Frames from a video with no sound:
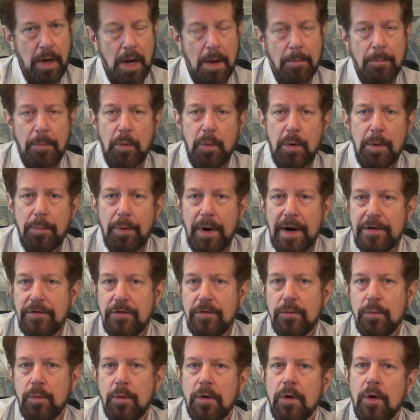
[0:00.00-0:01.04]
But when
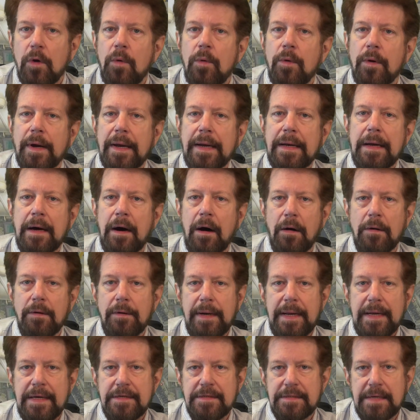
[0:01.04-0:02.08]
prices were lowering,
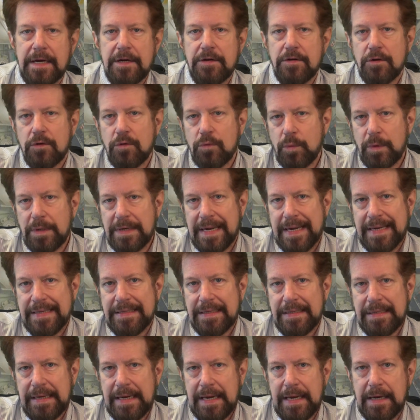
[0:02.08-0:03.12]
alternating stations would take
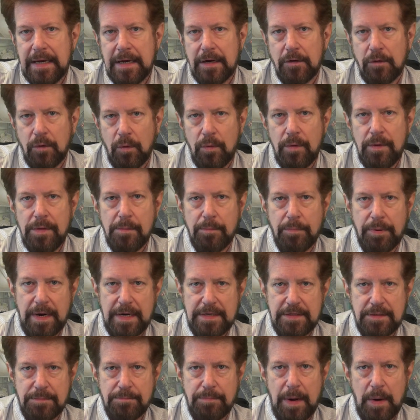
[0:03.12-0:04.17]
the lead in lowering the
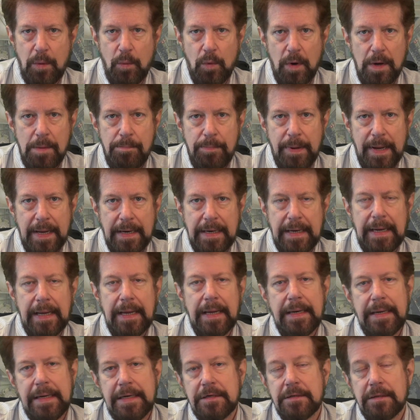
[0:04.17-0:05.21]
prices by 1 penny
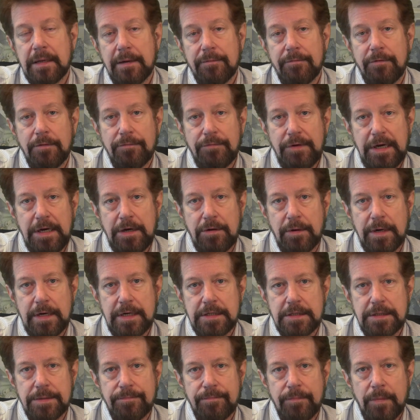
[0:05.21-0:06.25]
at each level of
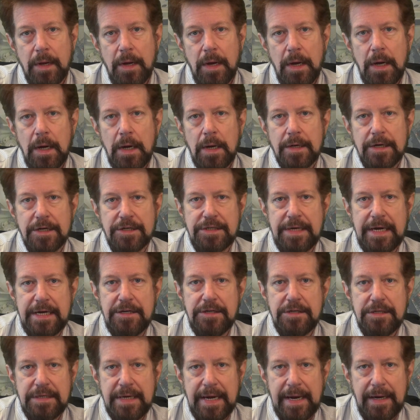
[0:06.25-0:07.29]
decrease. The
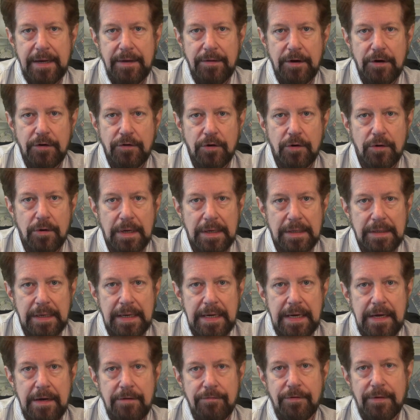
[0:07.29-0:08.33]
station taking their turn at
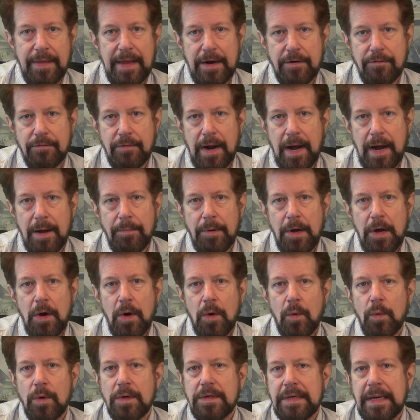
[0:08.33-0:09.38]
lead for that drop
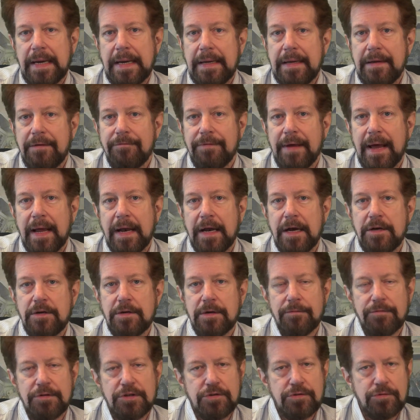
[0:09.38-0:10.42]
would take advantage
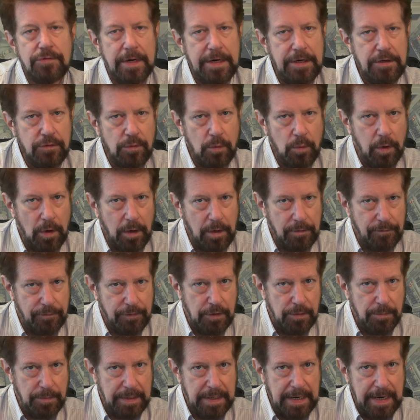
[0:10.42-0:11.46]
of a strange quirk of
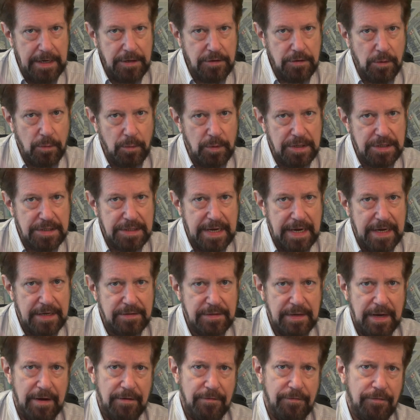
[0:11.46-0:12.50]
human nature which says
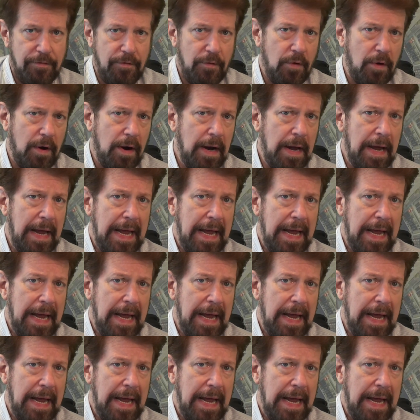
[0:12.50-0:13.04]
that for